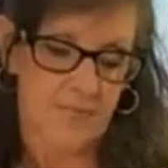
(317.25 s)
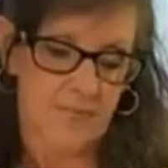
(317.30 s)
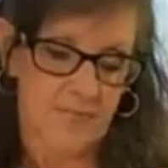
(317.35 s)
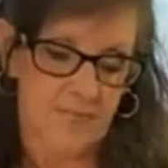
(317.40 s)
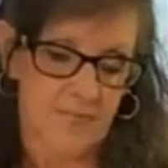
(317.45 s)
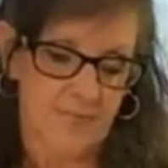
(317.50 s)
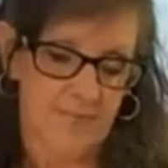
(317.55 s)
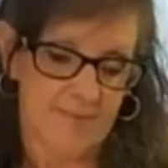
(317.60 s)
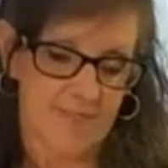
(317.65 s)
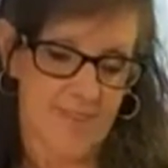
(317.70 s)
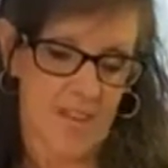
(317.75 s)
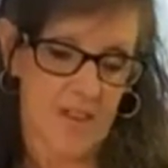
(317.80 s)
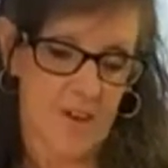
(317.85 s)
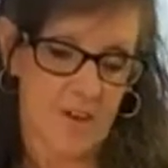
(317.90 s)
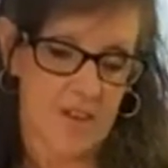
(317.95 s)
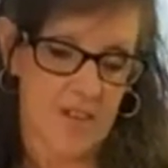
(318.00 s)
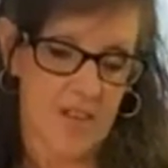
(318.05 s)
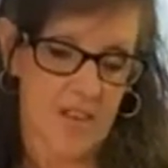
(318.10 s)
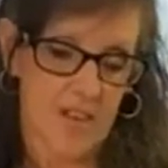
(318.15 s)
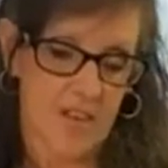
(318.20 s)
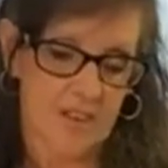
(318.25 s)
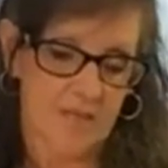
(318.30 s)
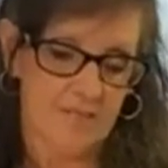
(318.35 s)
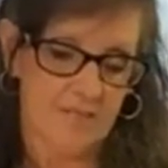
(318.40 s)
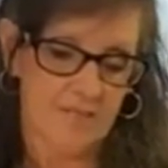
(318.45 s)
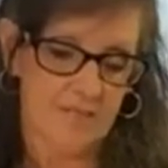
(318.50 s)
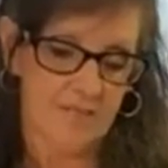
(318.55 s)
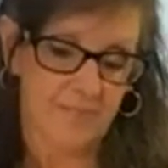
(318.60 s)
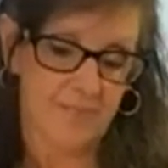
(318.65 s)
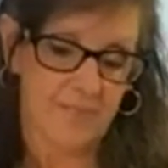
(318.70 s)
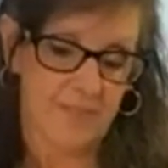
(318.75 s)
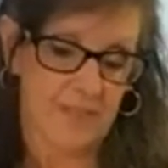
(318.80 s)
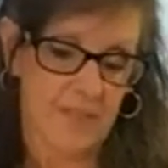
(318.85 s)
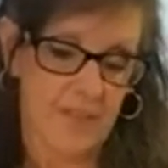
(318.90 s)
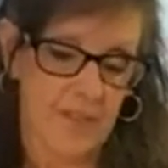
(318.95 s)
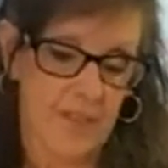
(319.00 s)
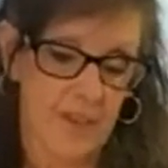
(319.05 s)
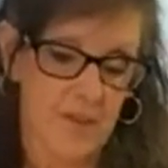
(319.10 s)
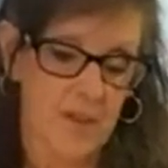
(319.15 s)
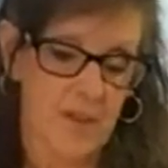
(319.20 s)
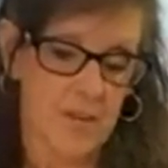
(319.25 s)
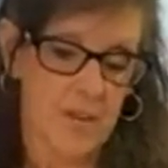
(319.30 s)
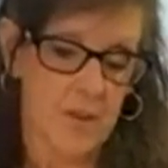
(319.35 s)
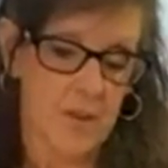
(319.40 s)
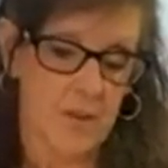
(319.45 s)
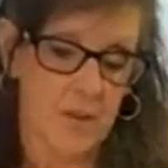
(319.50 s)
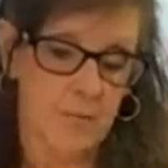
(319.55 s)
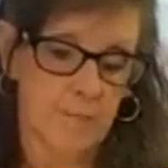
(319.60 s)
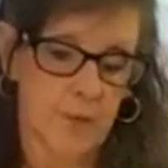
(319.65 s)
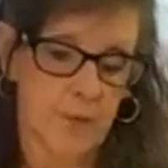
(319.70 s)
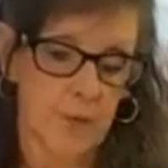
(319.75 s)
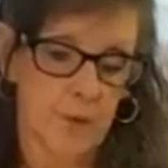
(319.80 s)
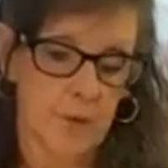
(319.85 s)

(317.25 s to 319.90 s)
She's got. Okay. There you go.